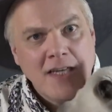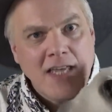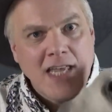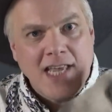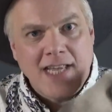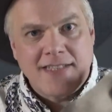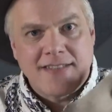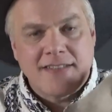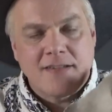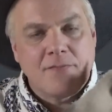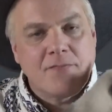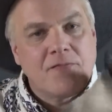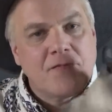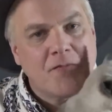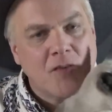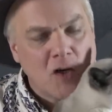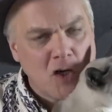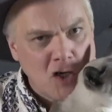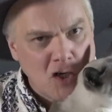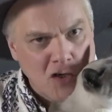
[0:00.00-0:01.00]
and some
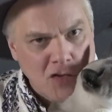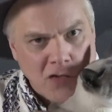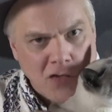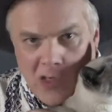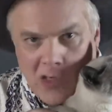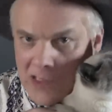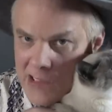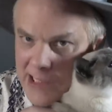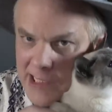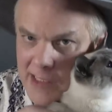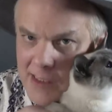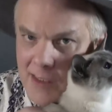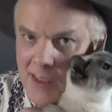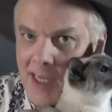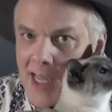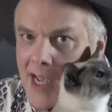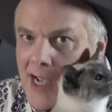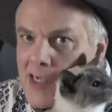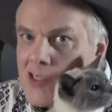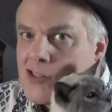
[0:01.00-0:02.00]
further legal
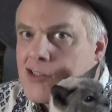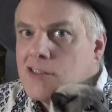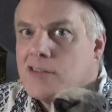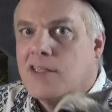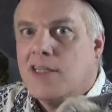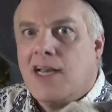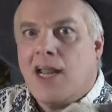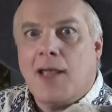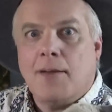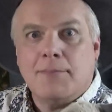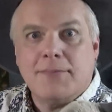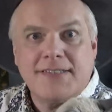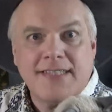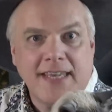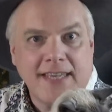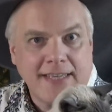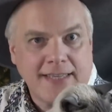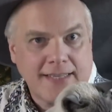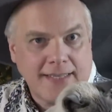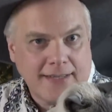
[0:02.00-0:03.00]
action that I'm
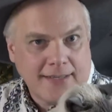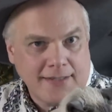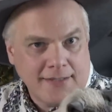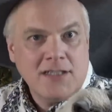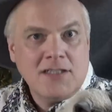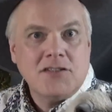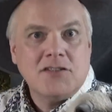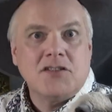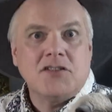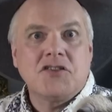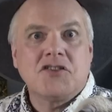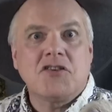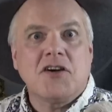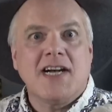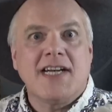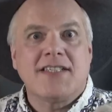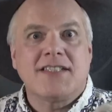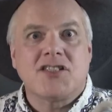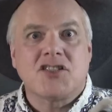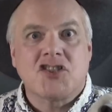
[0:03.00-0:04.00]
taking to
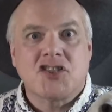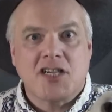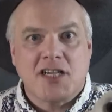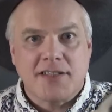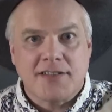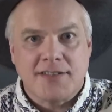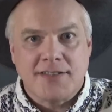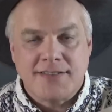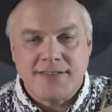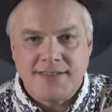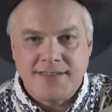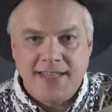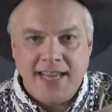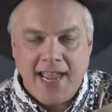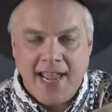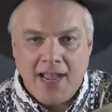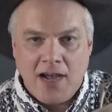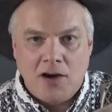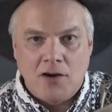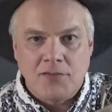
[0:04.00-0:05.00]
try to shut this
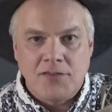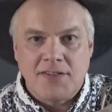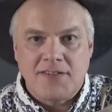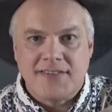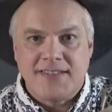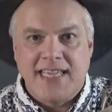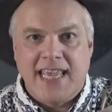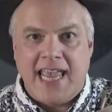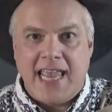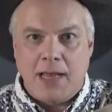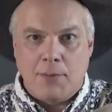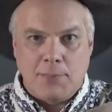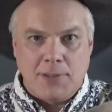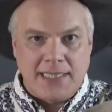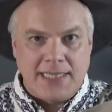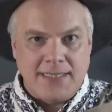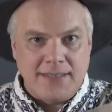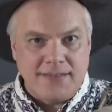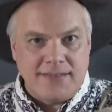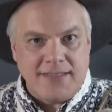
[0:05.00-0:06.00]
down, this
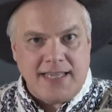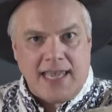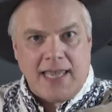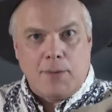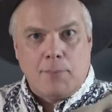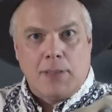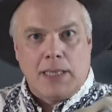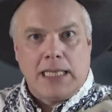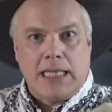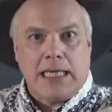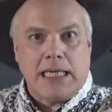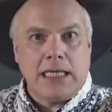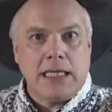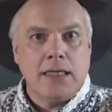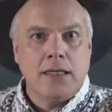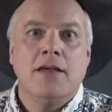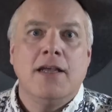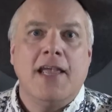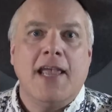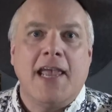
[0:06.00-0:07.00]
gambling scambling.
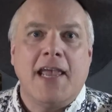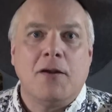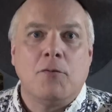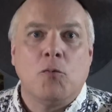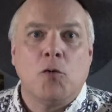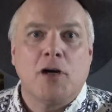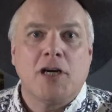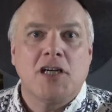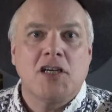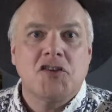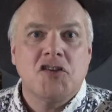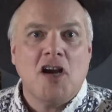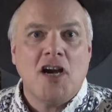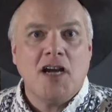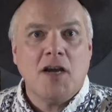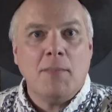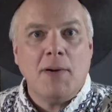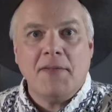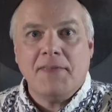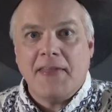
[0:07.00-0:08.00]
And we're going to
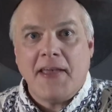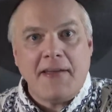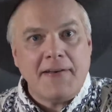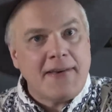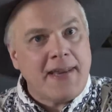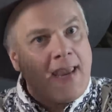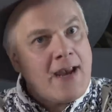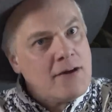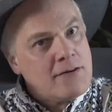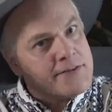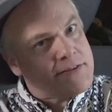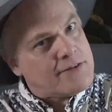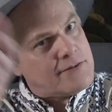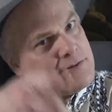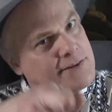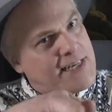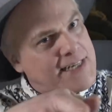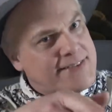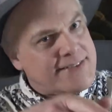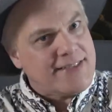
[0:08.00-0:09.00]
talk about that now, so
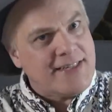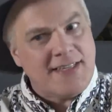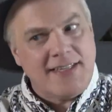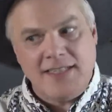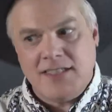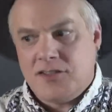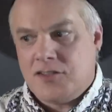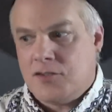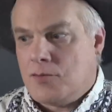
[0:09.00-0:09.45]
let's get into